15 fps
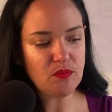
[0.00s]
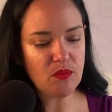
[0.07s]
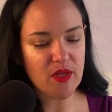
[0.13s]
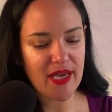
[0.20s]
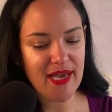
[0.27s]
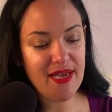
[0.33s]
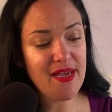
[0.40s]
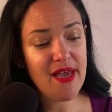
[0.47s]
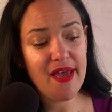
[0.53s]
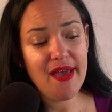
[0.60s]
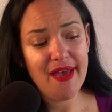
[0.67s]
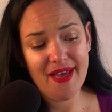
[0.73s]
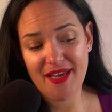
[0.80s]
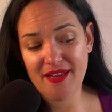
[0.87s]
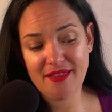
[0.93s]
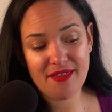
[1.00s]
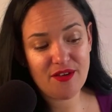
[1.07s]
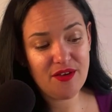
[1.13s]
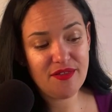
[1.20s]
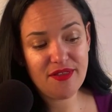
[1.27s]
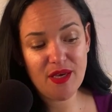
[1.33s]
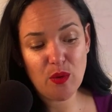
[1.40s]
Okay, and it's a
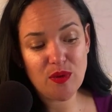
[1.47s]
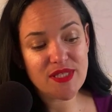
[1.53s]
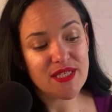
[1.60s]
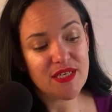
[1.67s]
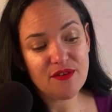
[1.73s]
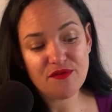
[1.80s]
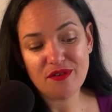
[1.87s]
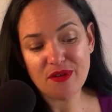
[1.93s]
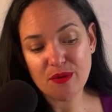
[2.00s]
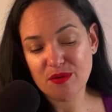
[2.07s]
good thing what's in it for the